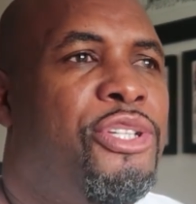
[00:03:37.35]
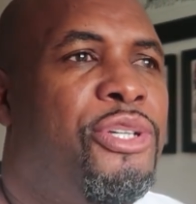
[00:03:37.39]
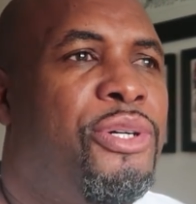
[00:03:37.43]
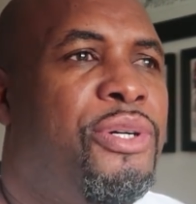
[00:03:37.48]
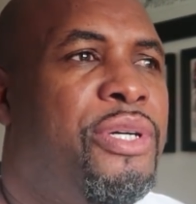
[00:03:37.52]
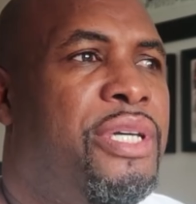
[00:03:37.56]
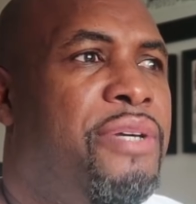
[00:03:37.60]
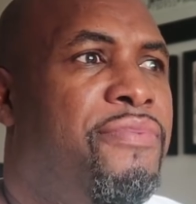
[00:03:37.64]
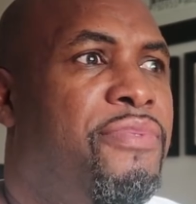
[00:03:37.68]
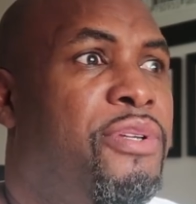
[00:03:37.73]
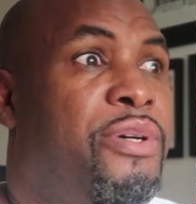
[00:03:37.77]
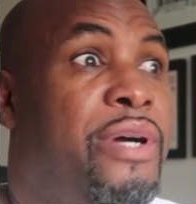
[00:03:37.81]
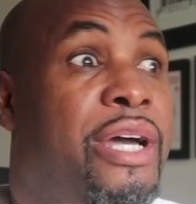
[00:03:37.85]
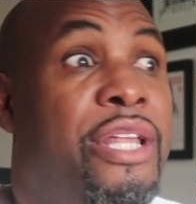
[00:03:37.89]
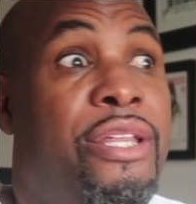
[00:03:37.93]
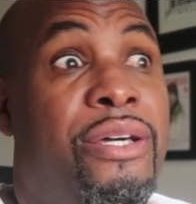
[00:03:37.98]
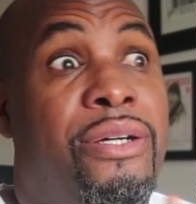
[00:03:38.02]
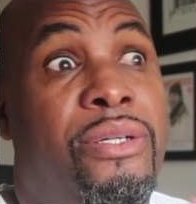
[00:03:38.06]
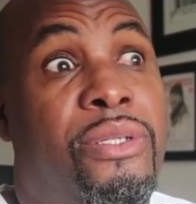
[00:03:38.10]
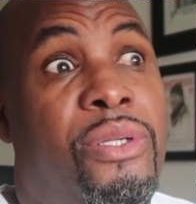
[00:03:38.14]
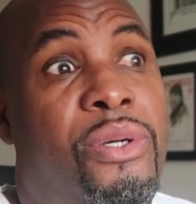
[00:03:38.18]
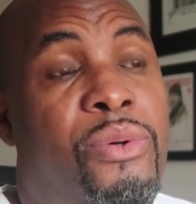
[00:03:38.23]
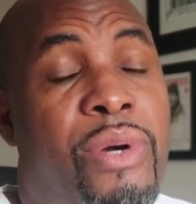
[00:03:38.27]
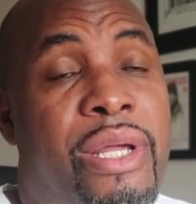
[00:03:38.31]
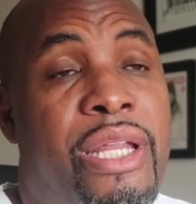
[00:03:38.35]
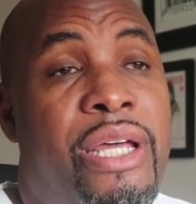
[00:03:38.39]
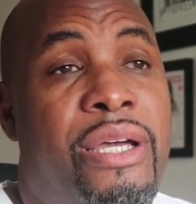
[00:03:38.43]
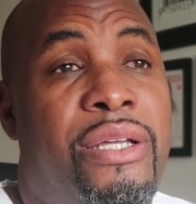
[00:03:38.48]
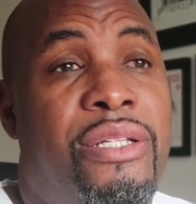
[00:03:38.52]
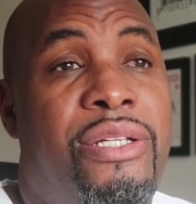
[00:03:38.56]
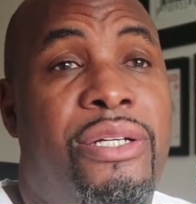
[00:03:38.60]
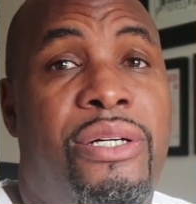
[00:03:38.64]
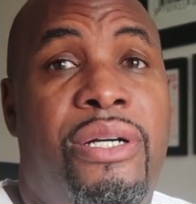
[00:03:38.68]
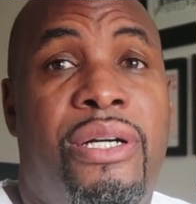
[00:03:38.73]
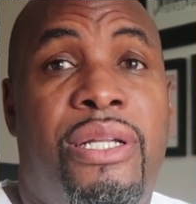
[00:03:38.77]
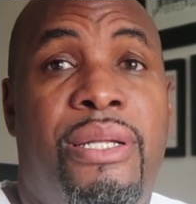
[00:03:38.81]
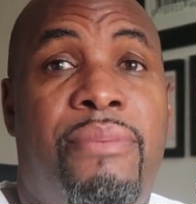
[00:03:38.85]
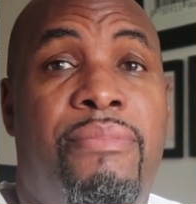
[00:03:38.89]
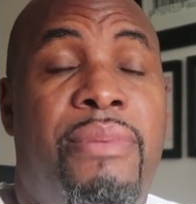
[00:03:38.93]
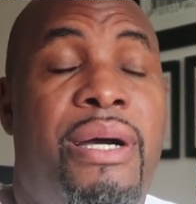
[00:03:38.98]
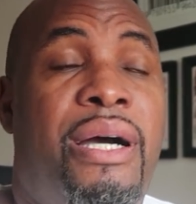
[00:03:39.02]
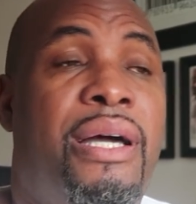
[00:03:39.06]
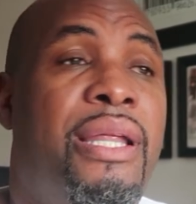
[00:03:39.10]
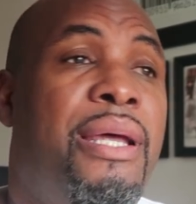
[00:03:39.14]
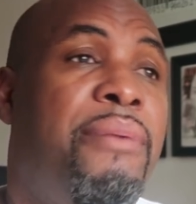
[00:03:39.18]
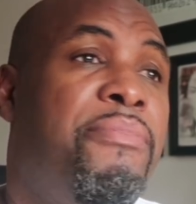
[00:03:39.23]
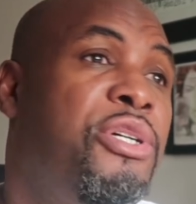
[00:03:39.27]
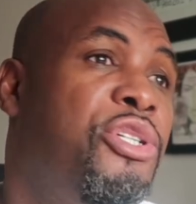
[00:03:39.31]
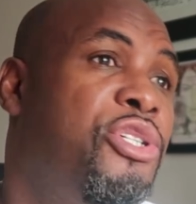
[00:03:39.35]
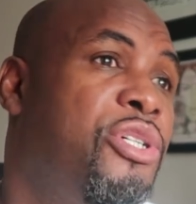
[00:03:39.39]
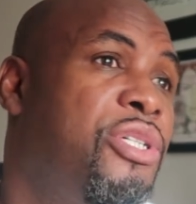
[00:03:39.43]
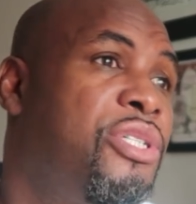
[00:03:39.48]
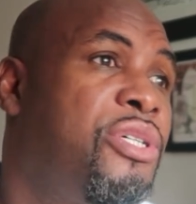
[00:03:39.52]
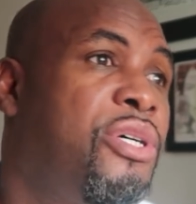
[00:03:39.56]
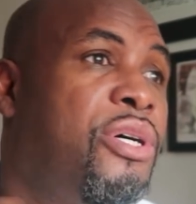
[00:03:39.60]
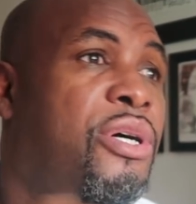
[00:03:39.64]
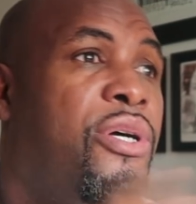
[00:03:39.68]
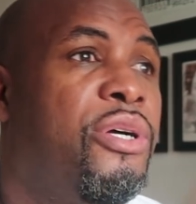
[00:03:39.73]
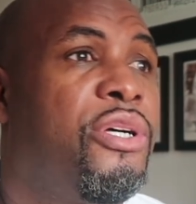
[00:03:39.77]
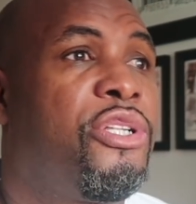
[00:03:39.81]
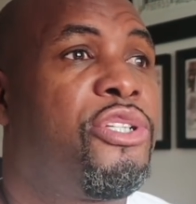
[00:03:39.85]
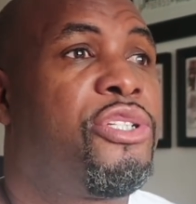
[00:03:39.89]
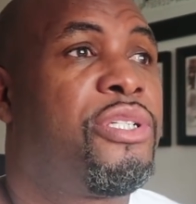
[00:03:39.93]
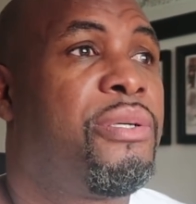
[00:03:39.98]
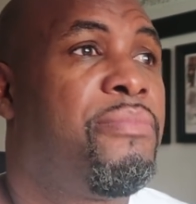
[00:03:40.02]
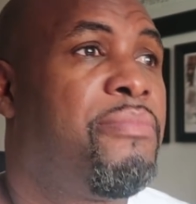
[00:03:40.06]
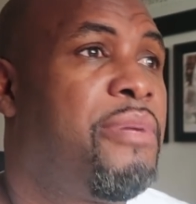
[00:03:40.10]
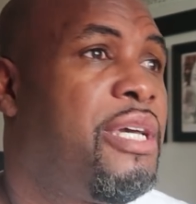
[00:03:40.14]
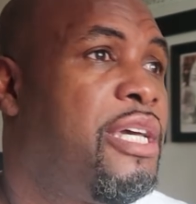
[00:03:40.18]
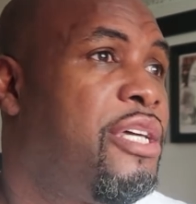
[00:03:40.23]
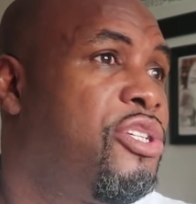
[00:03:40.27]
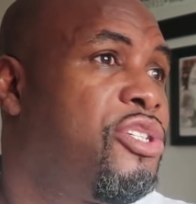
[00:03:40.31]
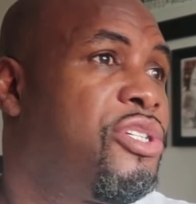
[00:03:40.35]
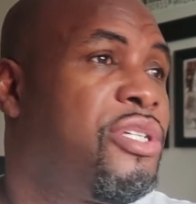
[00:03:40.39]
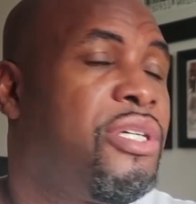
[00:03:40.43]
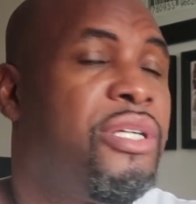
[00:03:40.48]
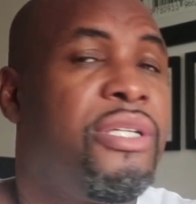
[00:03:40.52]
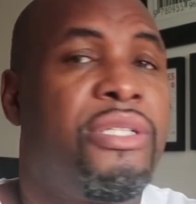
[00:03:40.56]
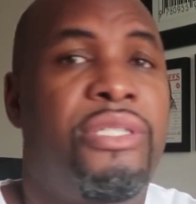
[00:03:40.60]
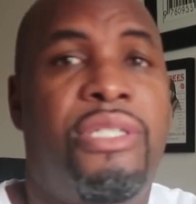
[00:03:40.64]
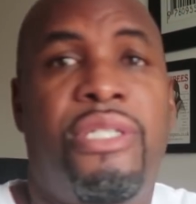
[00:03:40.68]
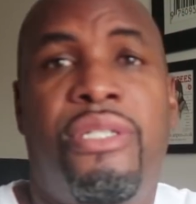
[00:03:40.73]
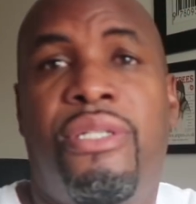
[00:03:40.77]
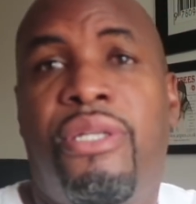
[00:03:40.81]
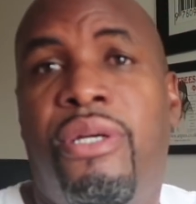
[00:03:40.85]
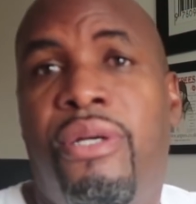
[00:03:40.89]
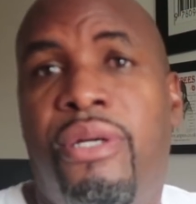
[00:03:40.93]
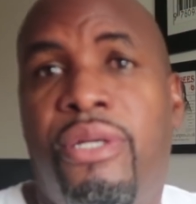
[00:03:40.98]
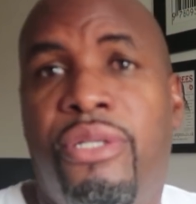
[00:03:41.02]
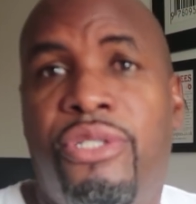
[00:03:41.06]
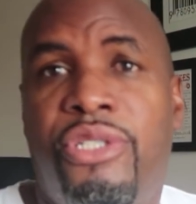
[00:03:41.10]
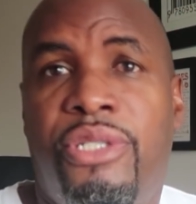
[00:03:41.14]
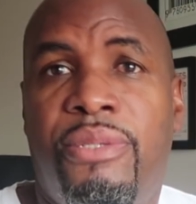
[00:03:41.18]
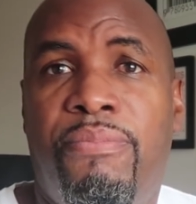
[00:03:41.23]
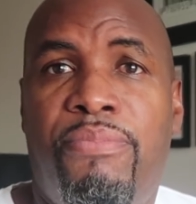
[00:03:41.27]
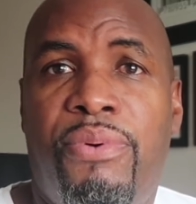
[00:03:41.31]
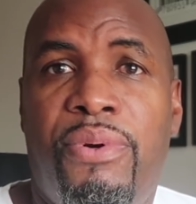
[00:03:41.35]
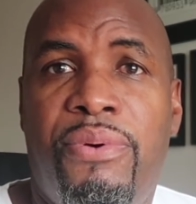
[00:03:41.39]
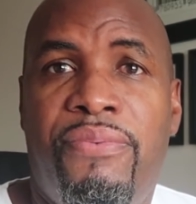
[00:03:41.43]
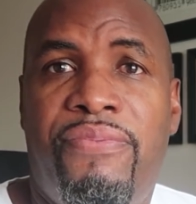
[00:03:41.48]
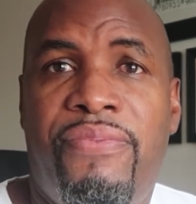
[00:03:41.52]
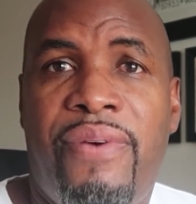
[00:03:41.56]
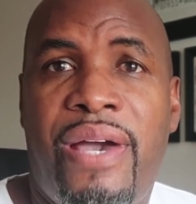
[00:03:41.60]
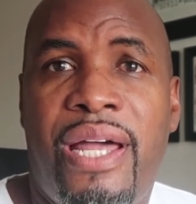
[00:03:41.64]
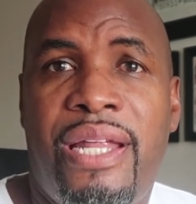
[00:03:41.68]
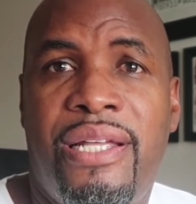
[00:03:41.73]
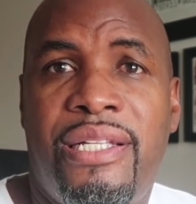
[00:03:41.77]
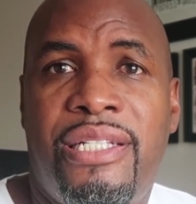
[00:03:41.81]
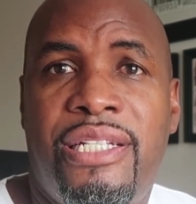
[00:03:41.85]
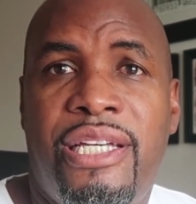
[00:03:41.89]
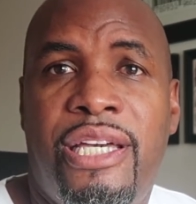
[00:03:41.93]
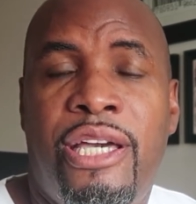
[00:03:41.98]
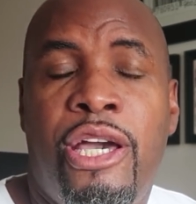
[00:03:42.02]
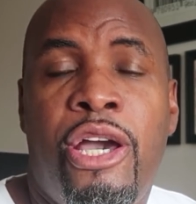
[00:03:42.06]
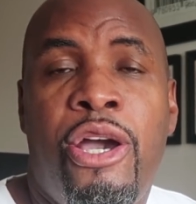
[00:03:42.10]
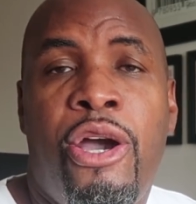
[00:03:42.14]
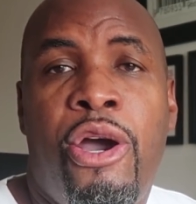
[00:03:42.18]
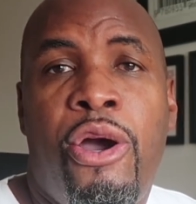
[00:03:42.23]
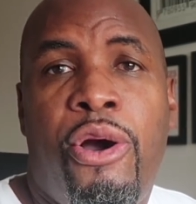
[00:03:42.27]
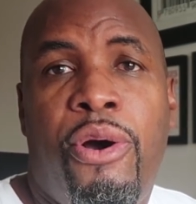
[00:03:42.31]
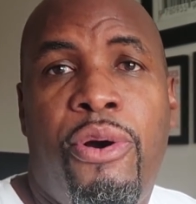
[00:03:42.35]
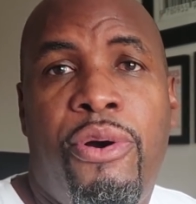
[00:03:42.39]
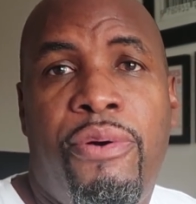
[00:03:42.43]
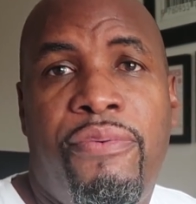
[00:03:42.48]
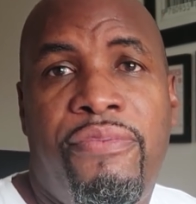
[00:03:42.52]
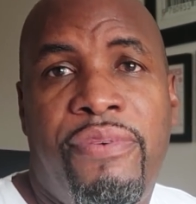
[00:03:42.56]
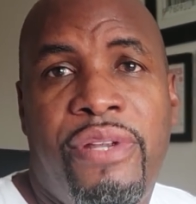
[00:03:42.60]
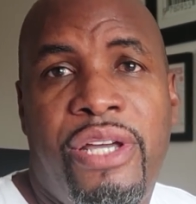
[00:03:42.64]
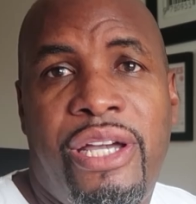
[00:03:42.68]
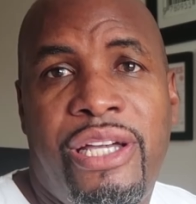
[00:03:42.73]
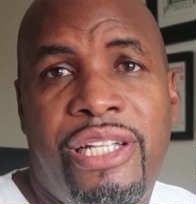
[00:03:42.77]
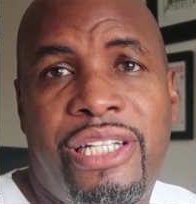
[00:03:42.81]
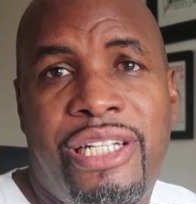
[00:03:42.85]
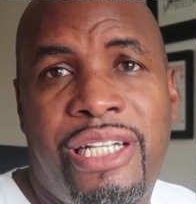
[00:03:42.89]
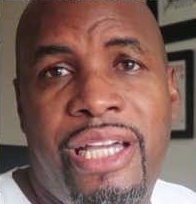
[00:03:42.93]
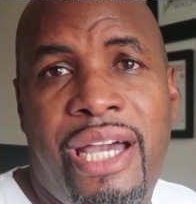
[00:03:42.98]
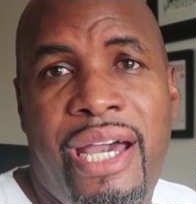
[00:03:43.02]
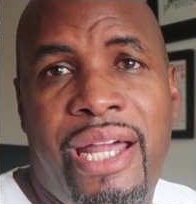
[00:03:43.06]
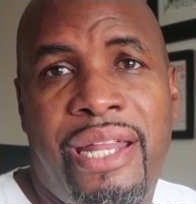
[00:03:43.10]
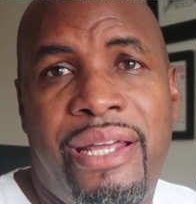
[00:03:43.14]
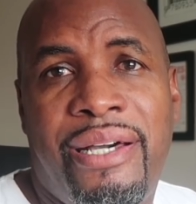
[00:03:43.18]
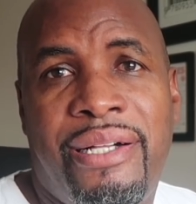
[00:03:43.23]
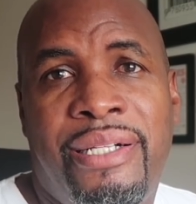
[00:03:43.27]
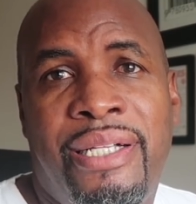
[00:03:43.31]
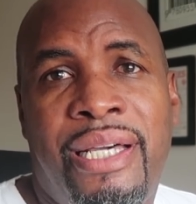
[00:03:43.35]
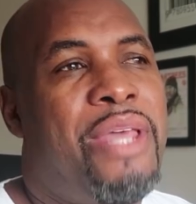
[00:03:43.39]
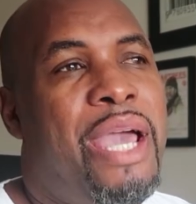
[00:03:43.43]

so even though I don't know what they're talking about, let me just hurl some insults and hurl some profanity over their channel.